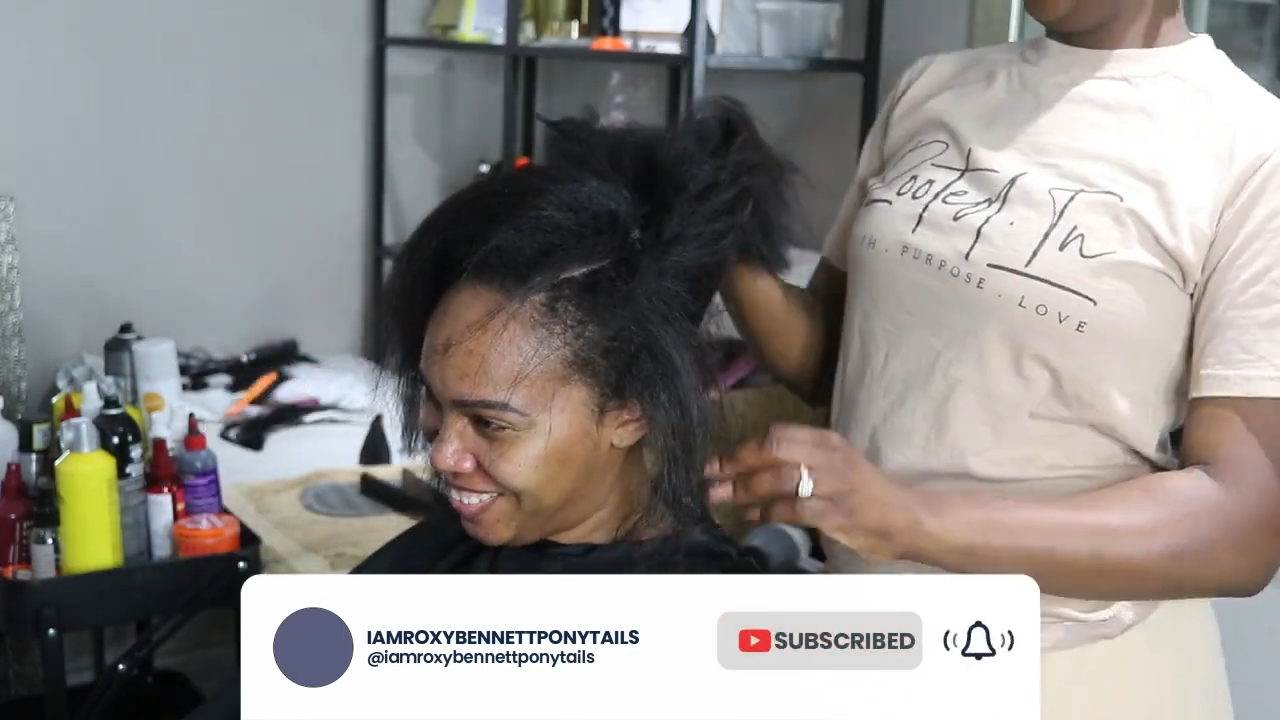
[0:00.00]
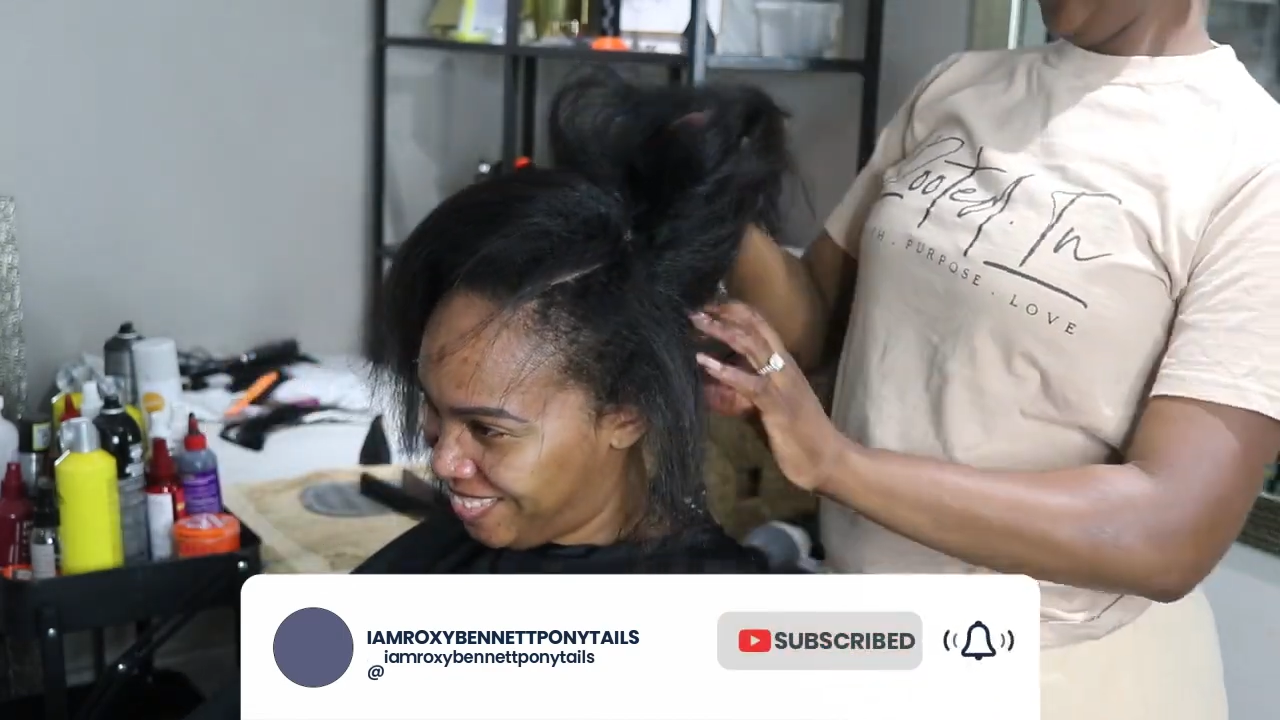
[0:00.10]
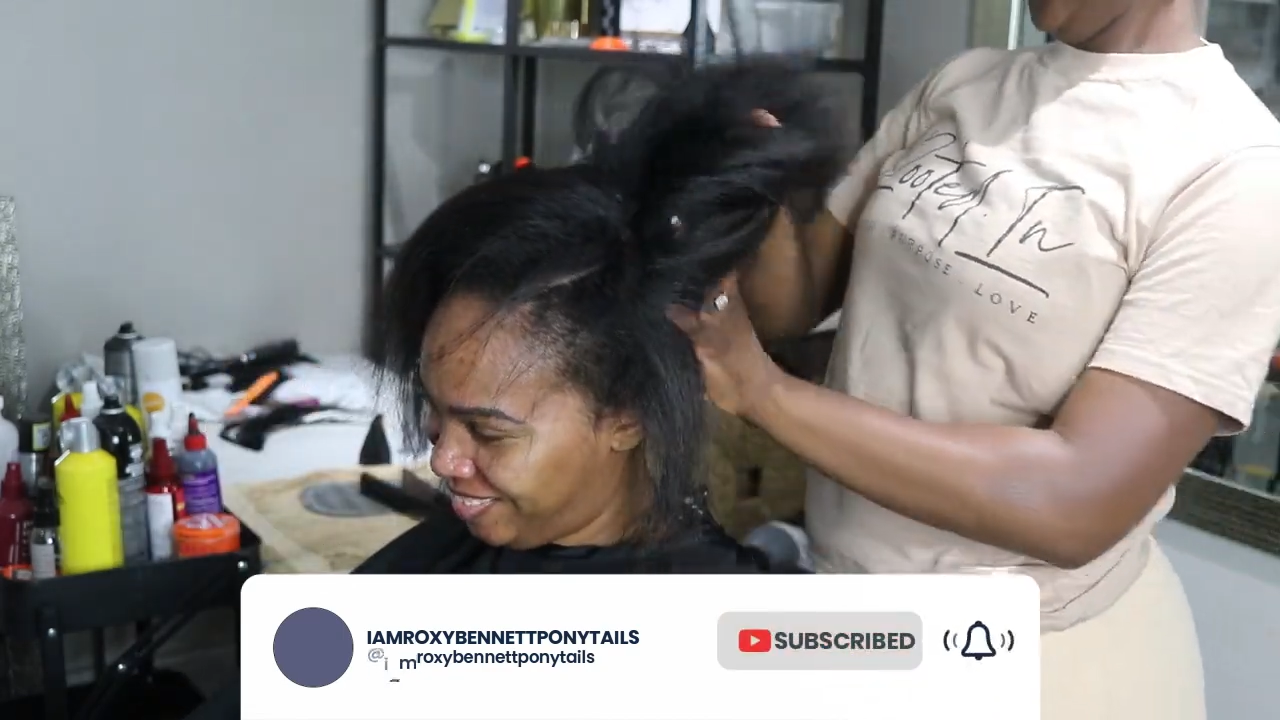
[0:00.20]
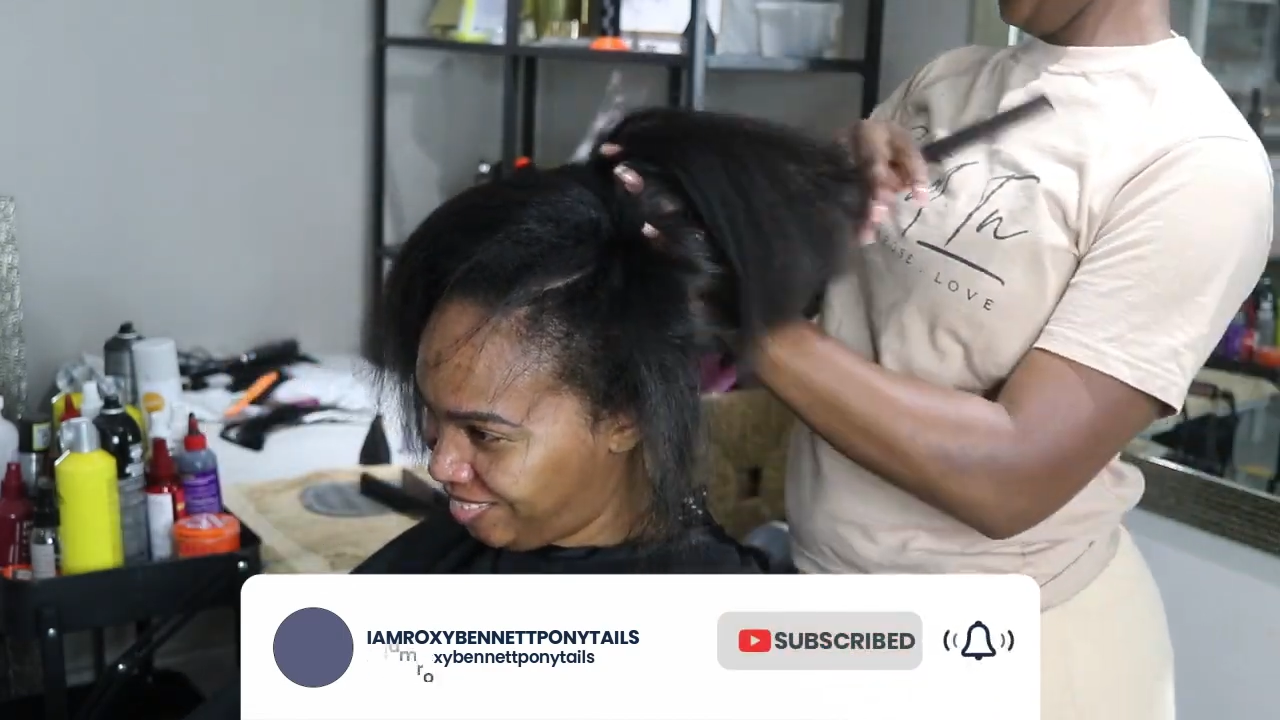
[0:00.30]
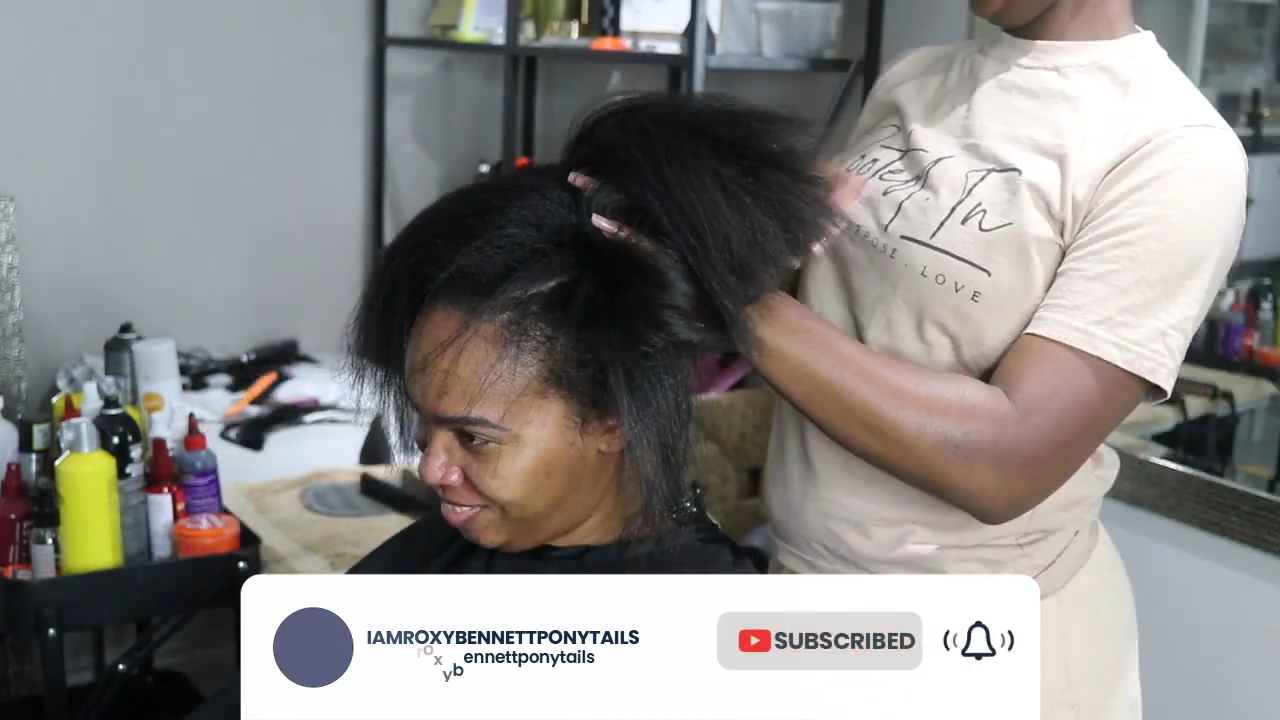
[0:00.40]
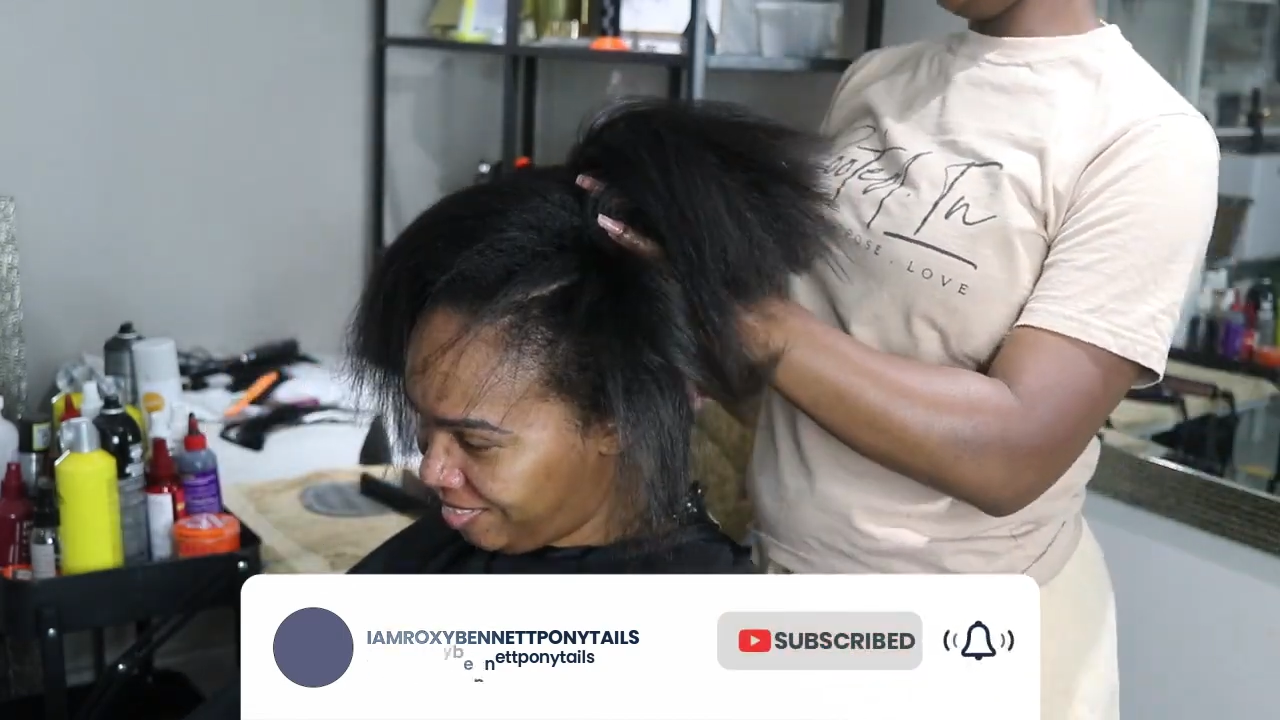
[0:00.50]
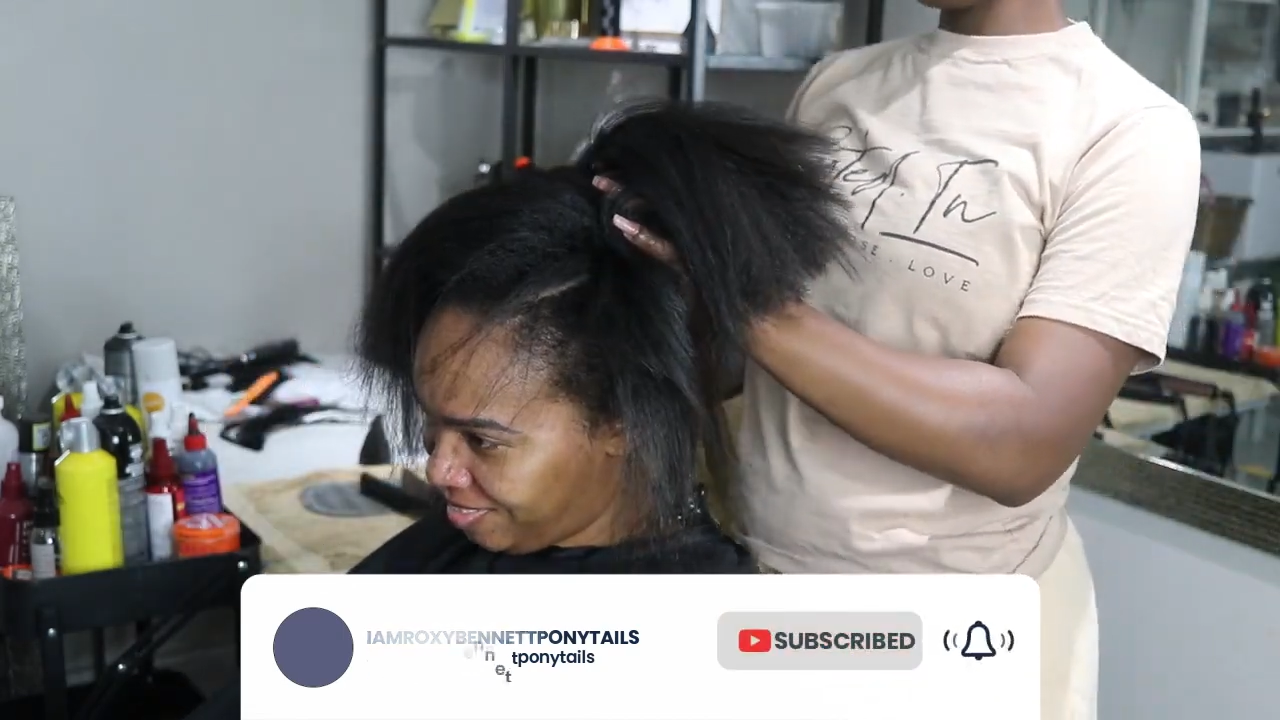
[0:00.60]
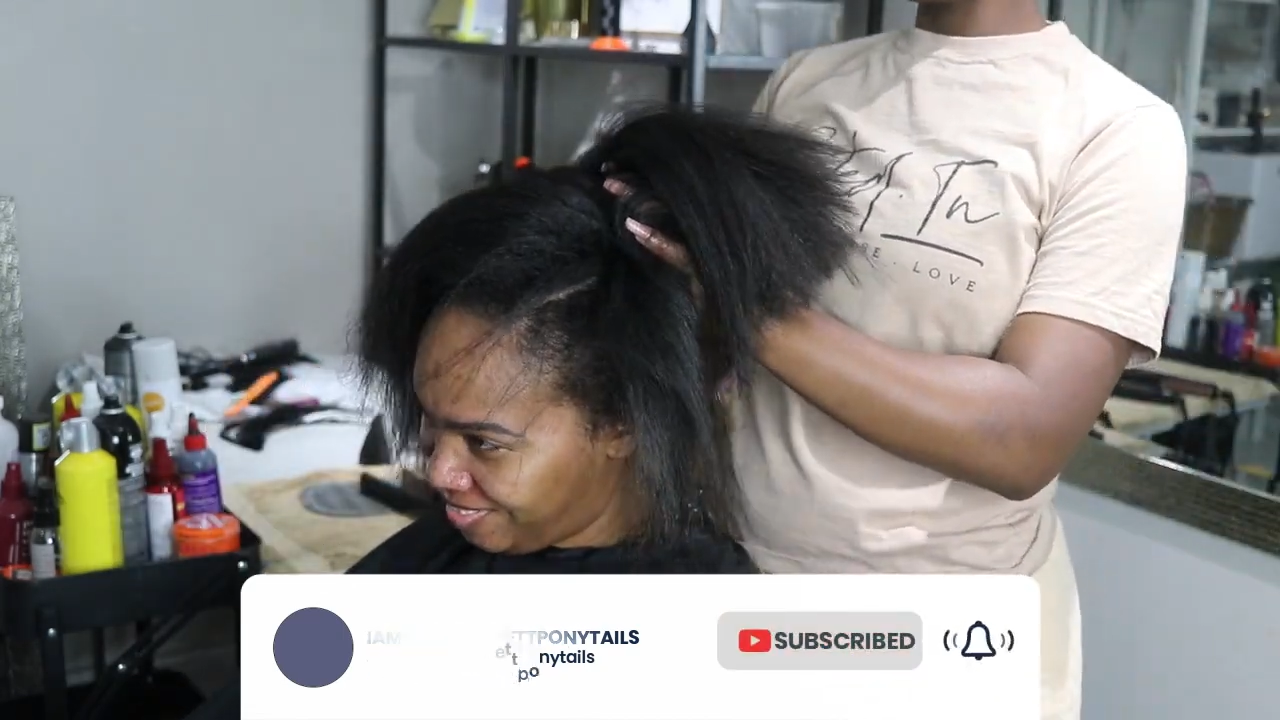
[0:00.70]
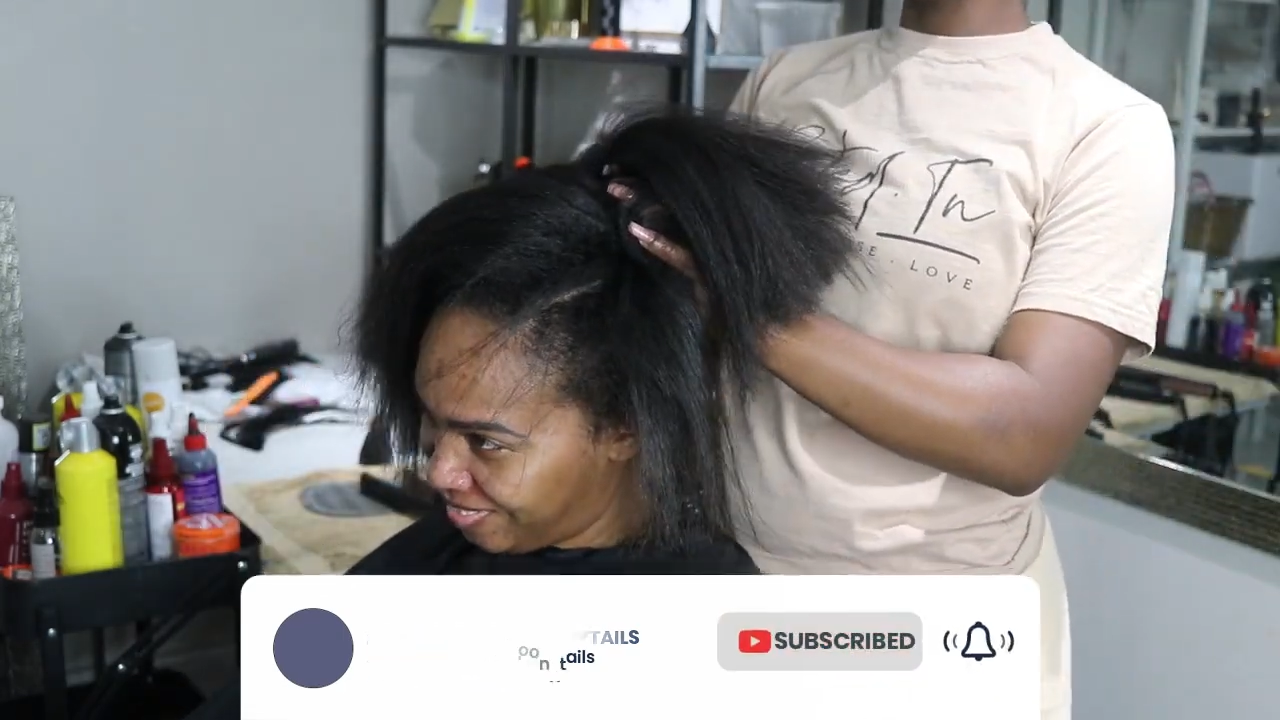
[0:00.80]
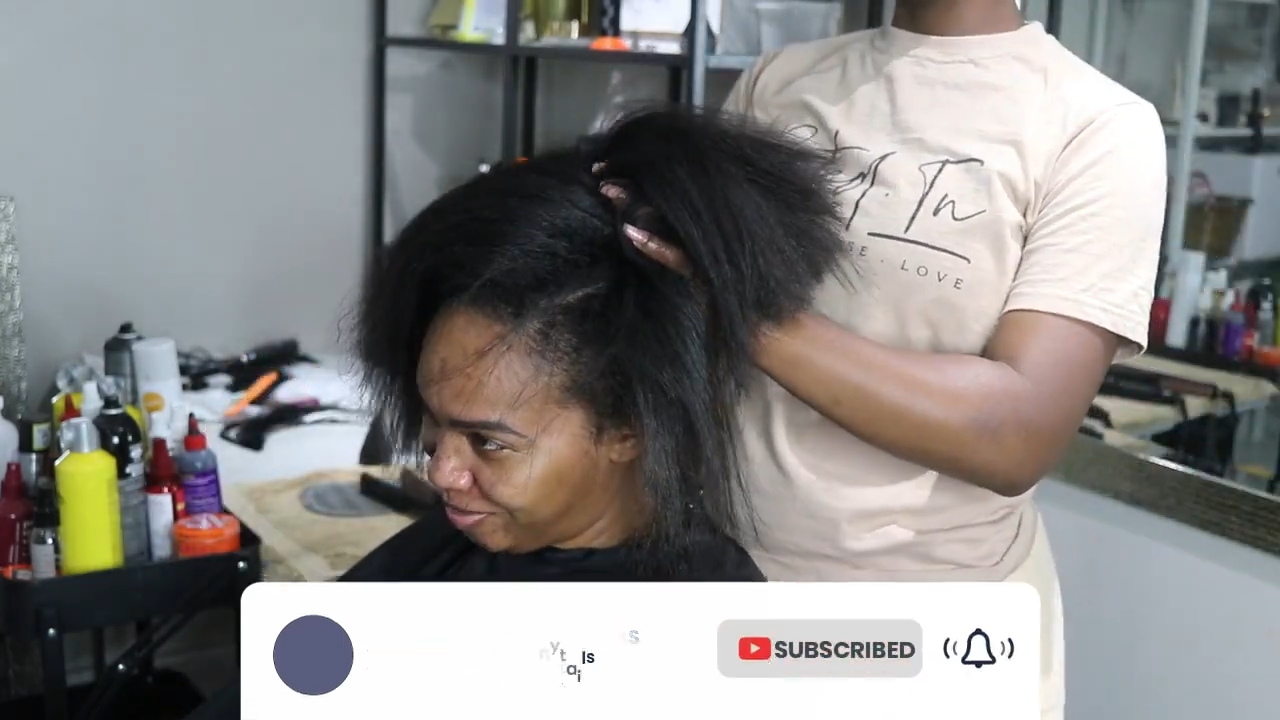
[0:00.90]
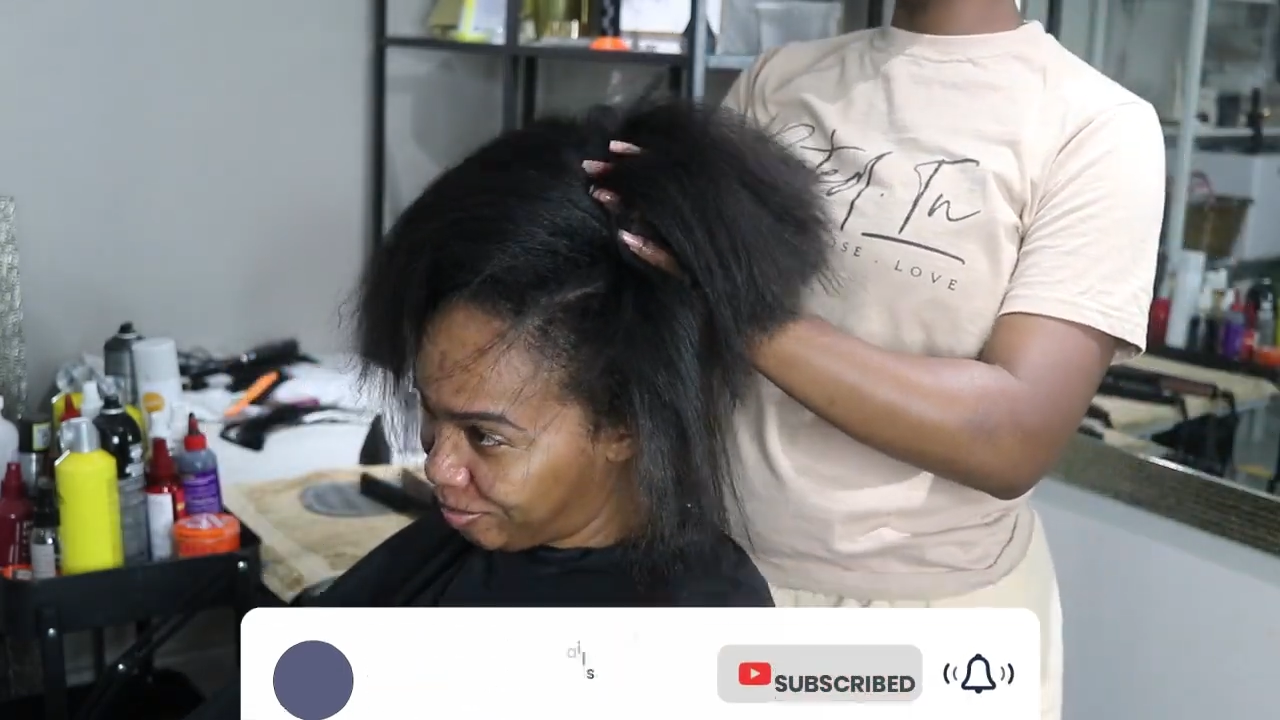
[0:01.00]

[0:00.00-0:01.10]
some I just let you sit